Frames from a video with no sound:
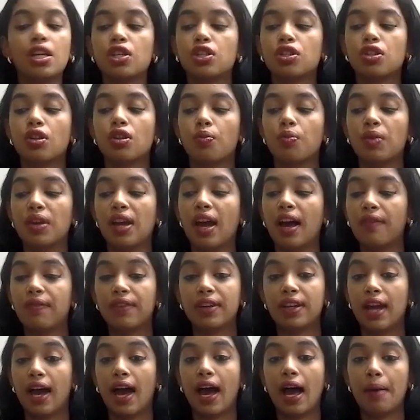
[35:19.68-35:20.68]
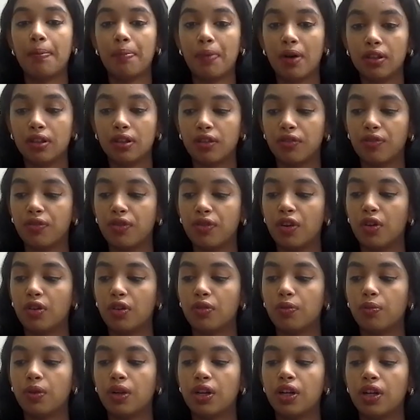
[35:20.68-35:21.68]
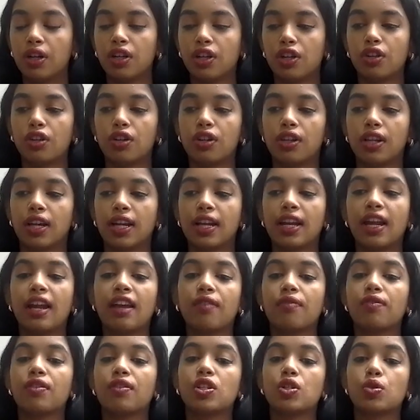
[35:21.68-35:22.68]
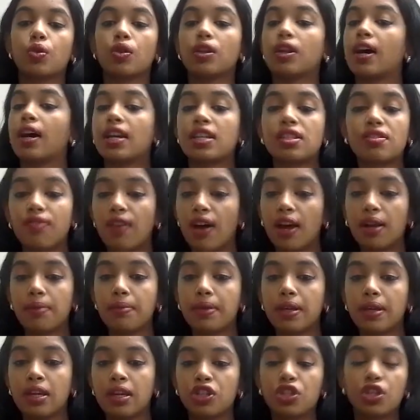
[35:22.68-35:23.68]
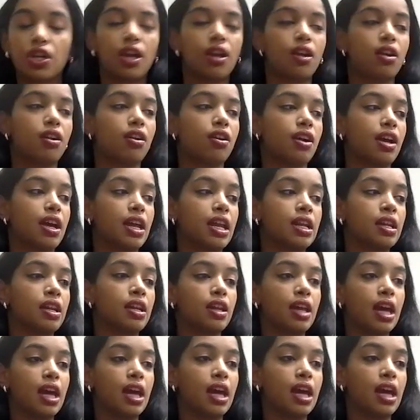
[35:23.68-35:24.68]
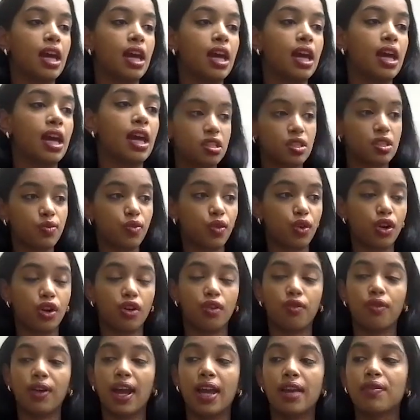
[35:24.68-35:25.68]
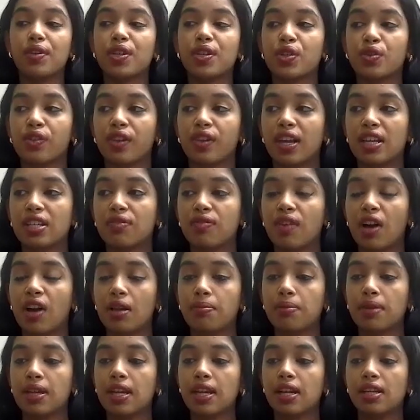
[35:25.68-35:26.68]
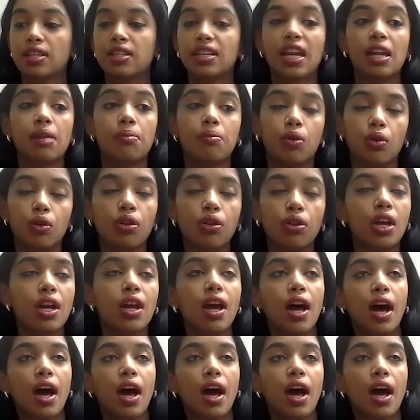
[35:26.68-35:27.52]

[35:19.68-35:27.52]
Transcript: So we have an app on the phone where you're like, hey, visualize, find me a chair. And it does this for you. Hey, visualize, find me a table.